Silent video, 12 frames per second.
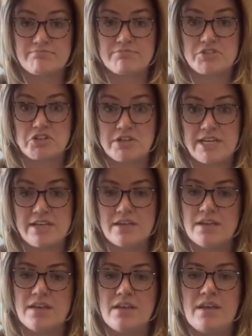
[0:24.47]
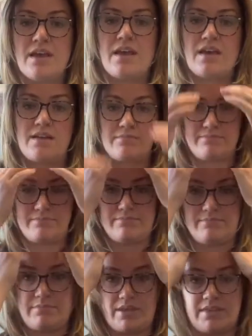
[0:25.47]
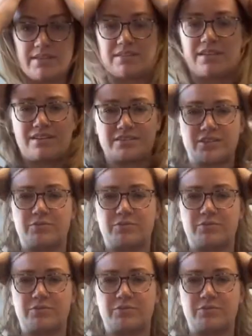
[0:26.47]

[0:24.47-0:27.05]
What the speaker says: dirty. But this could also